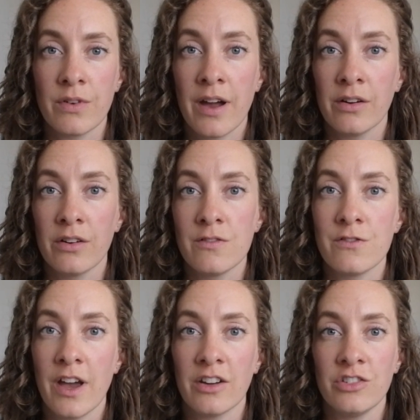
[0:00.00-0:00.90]
viral
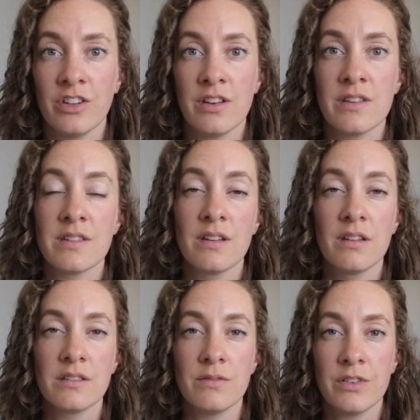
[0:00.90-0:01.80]
infections,
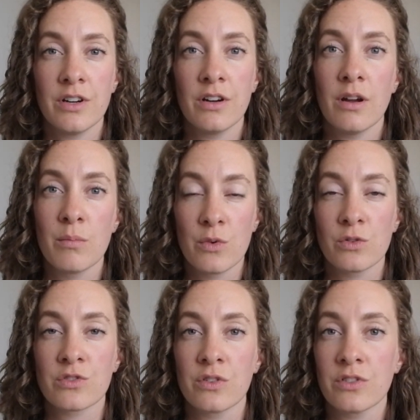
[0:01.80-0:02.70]
severe
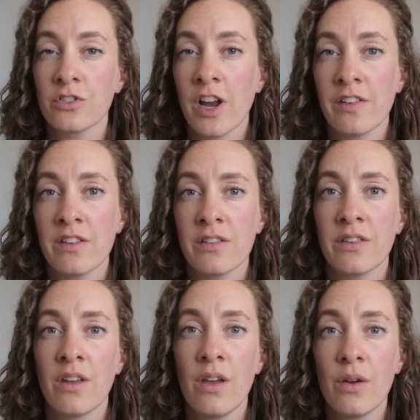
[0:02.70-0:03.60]
emotional
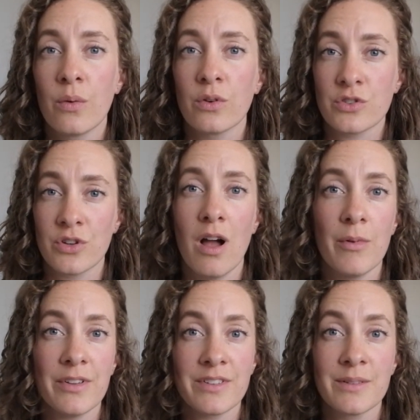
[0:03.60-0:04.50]
stresses, or
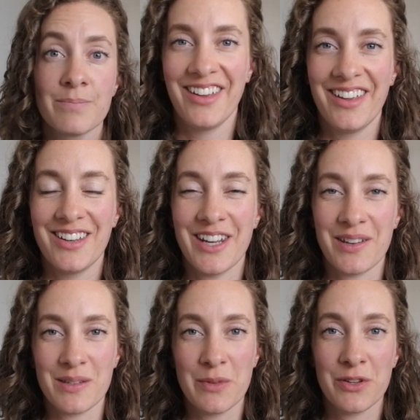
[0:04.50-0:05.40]
traumas.
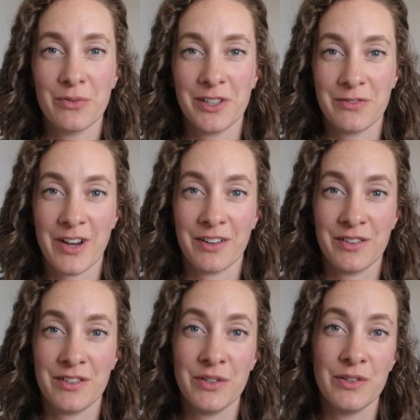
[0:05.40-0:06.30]
Now, some other risk
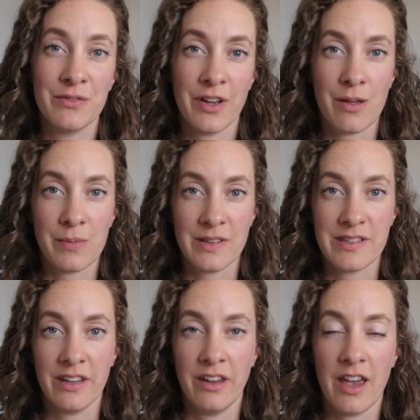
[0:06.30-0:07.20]
factors to developing
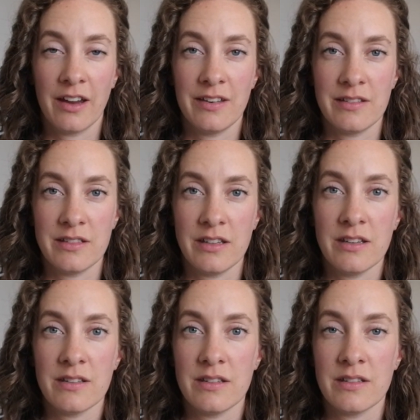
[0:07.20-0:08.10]
celiac
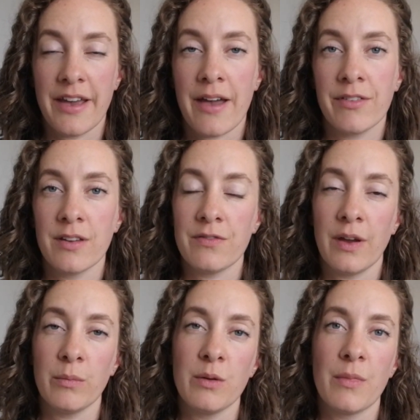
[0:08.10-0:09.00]
disease is having a
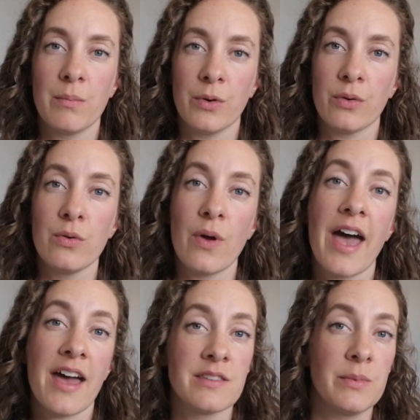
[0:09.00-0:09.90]
family member who
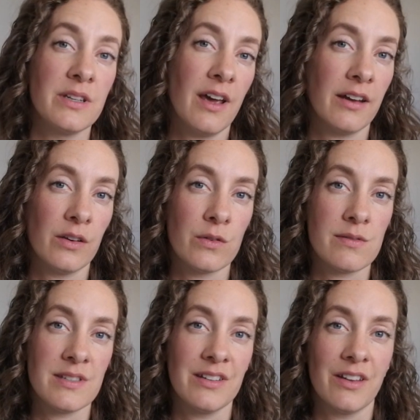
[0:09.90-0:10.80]
has been
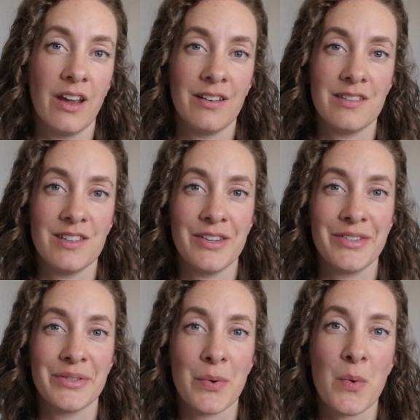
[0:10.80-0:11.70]
diagnosed with celiac
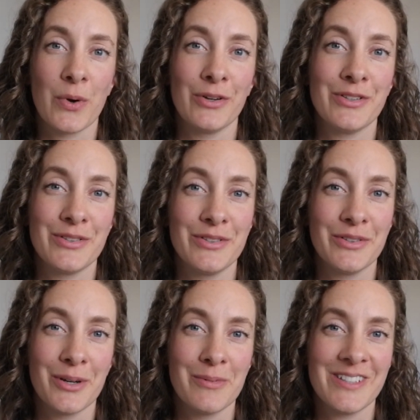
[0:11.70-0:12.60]
disease or
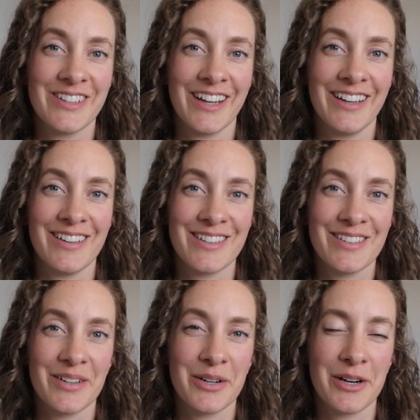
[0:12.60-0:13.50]

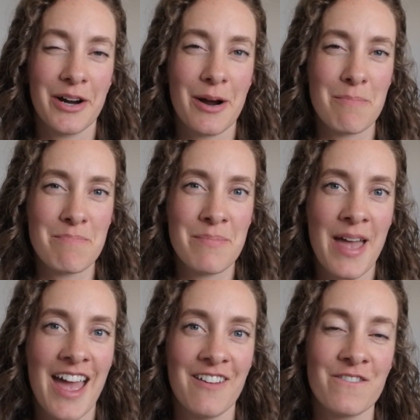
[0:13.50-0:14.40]
dermatitis
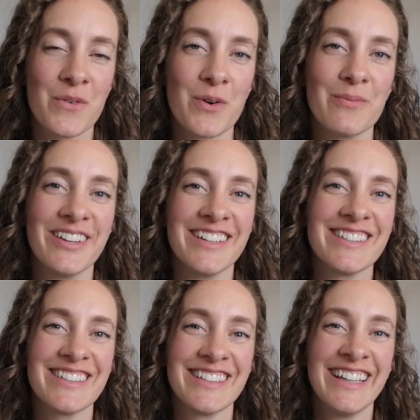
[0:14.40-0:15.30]

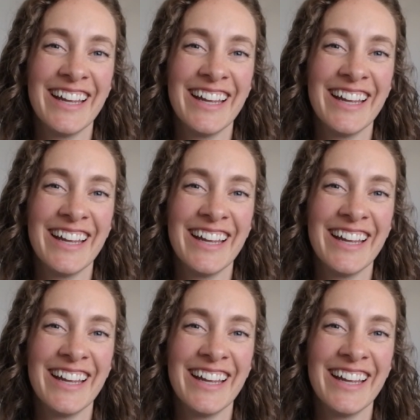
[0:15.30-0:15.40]
herpetiformis.